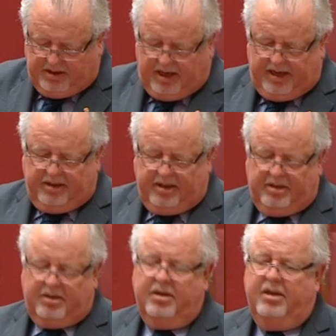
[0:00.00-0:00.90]
saying
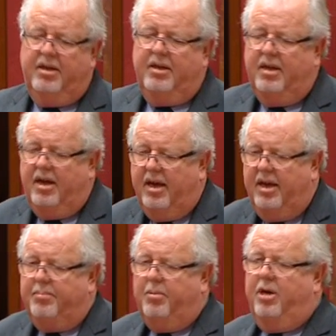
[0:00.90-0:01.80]
this,
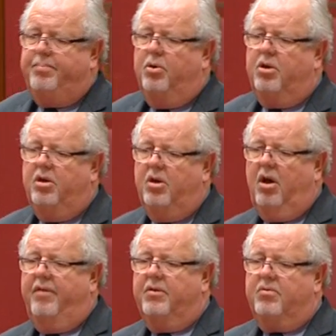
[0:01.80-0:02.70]
it might put her
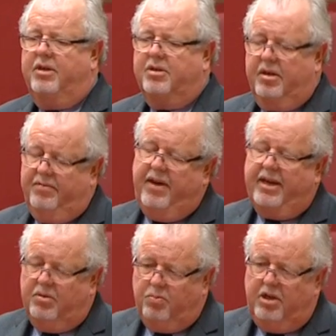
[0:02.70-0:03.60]
life at risk. In
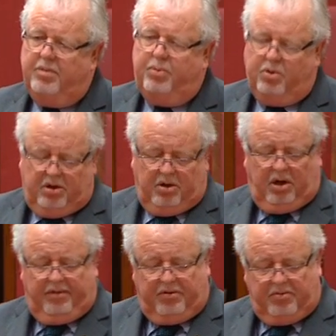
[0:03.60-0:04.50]
fact, it will put her
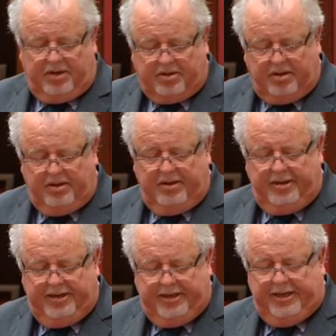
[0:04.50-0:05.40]
life at risk.
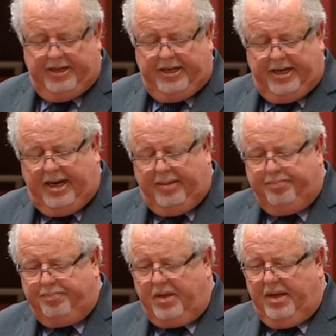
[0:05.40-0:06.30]

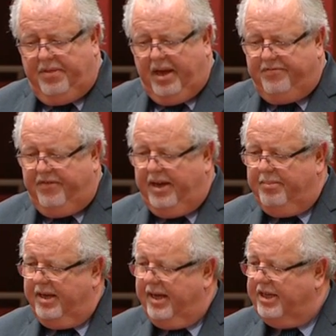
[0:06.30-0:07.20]
That
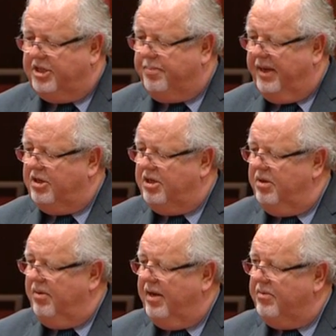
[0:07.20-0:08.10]
family has spent
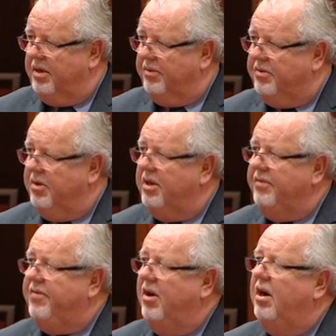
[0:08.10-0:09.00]

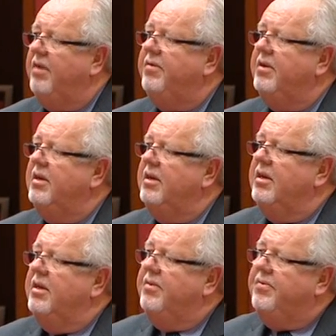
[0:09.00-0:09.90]

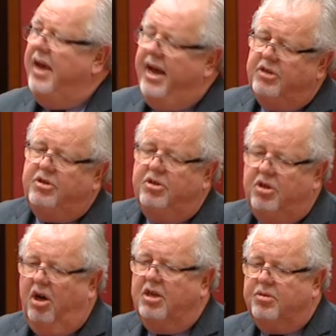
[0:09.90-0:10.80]

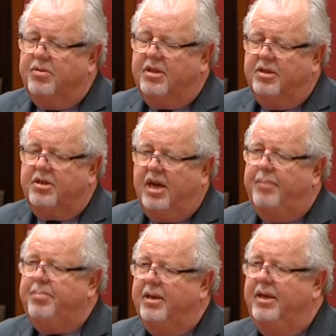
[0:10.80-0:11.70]
$235,000 with this
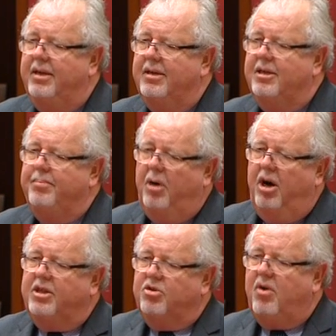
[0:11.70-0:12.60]
company to
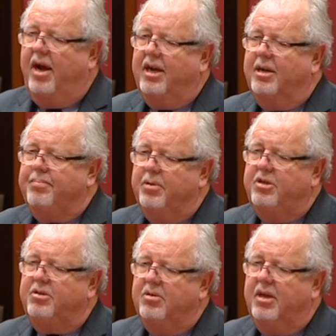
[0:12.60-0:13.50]
buy the drug at a
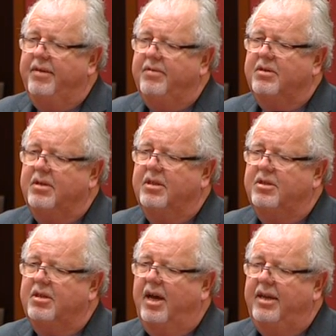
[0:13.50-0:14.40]
personal level to
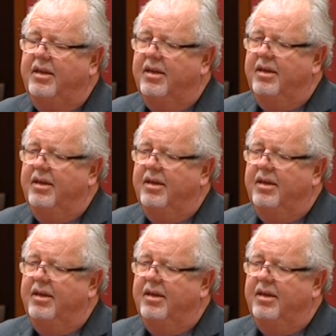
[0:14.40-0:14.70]
this date.